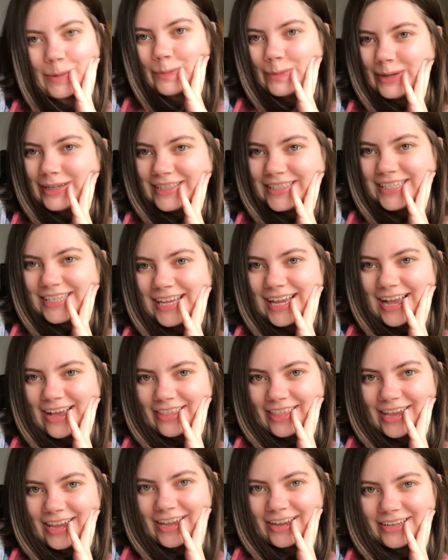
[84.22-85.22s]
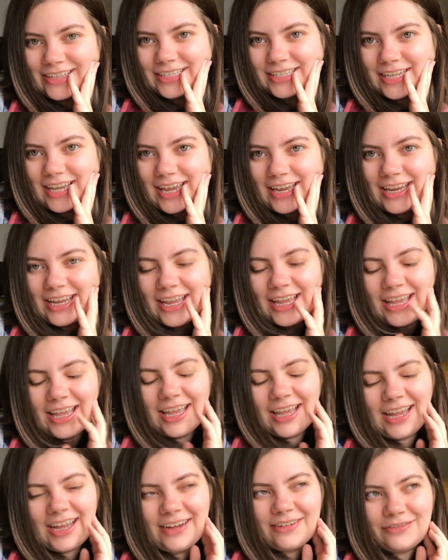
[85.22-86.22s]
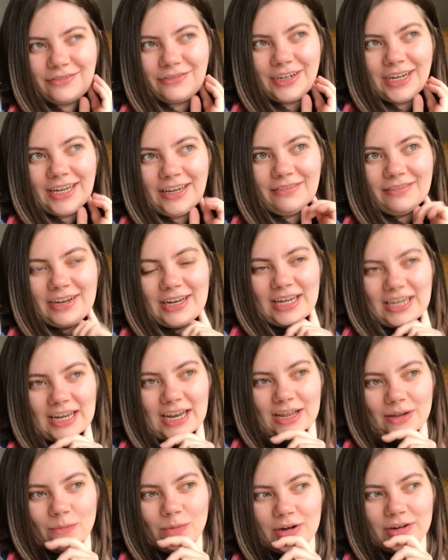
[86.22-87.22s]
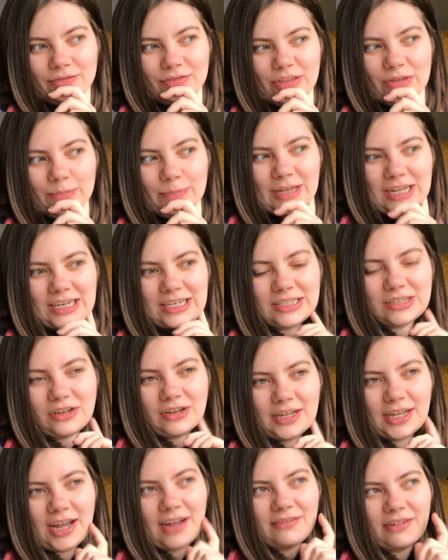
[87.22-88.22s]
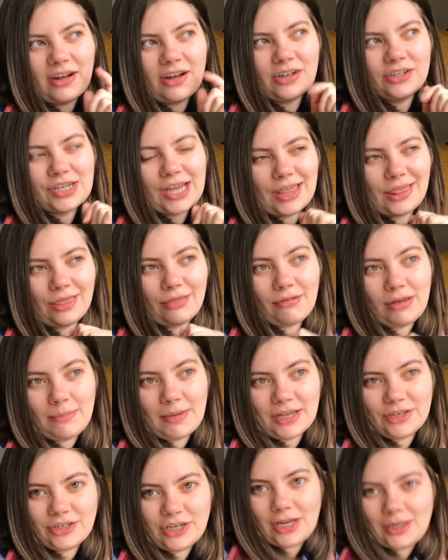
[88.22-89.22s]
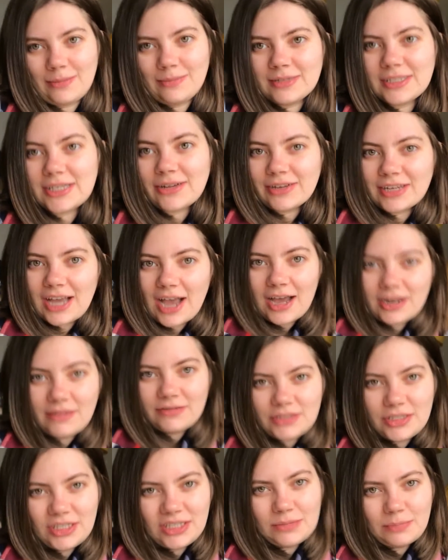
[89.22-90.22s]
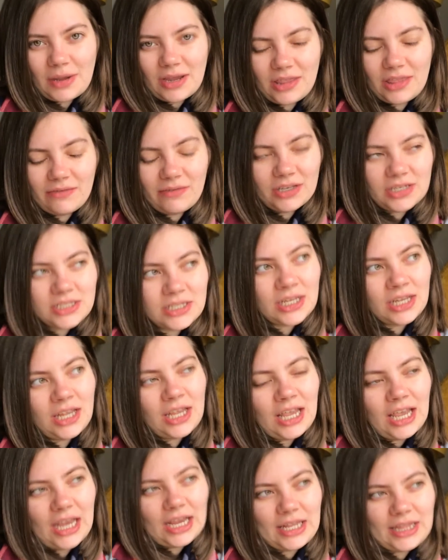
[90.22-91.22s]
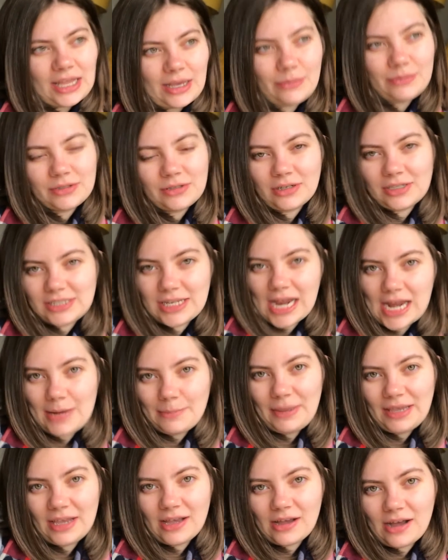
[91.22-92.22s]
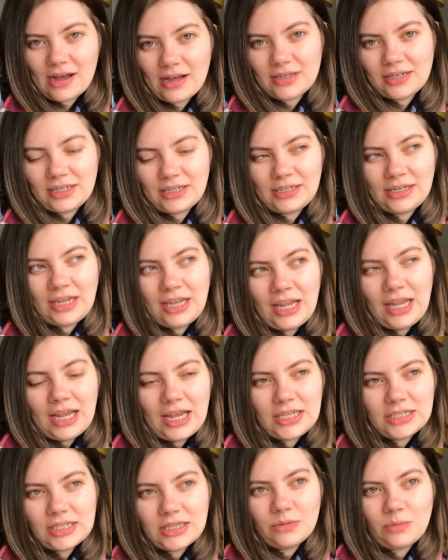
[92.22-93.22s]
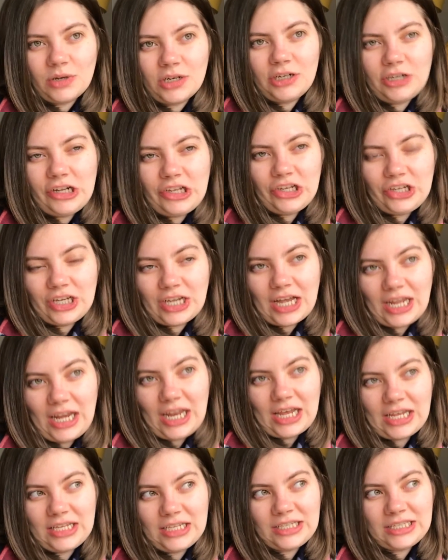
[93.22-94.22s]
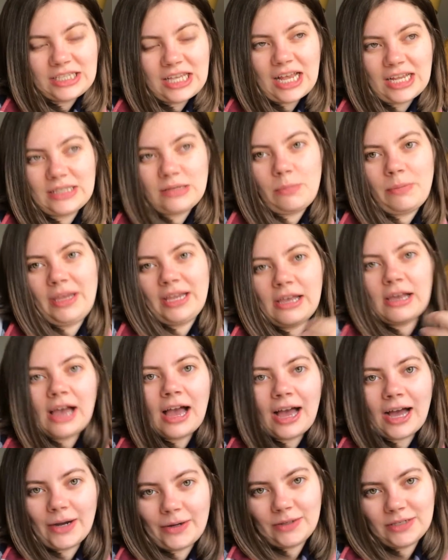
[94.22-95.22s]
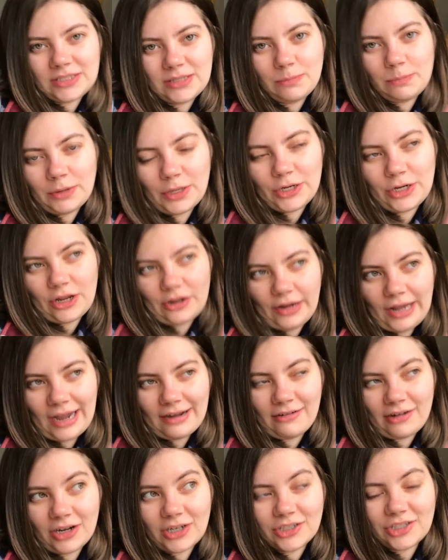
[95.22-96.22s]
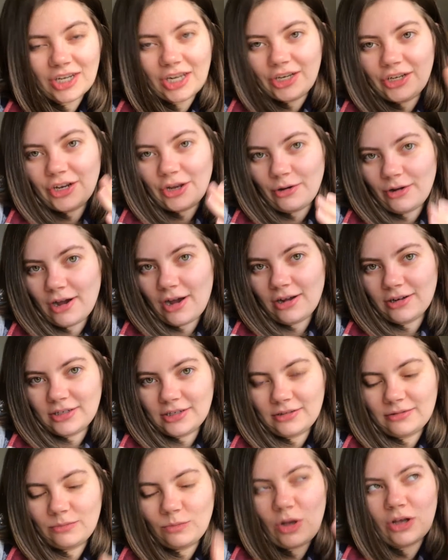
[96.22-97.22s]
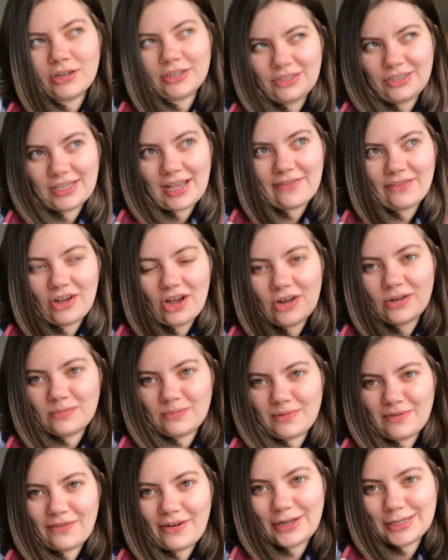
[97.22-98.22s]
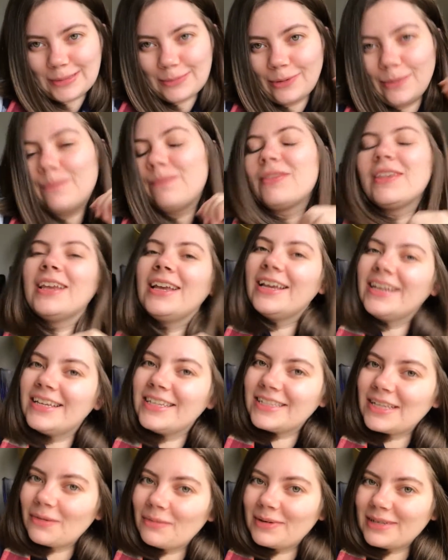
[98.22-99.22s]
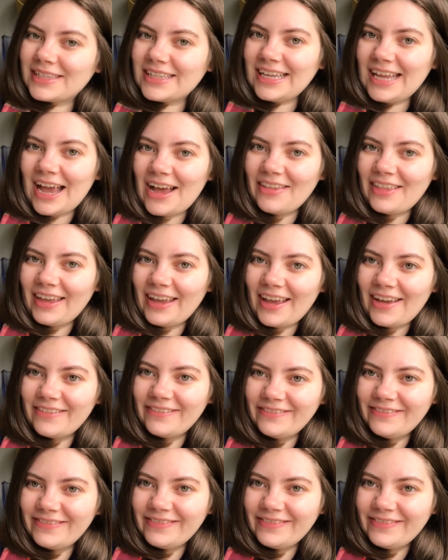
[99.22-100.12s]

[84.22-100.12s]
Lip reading: We'll see how they go today. I really like one of them, and it's got a garage and 3 bedrooms, so it kind of suits both of us. And that one's got a slightly bigger garden. And then the one Luke likes has a bigger house, but no garage and no garden. Well, it does have a garden, but very small. So we'll see how they go.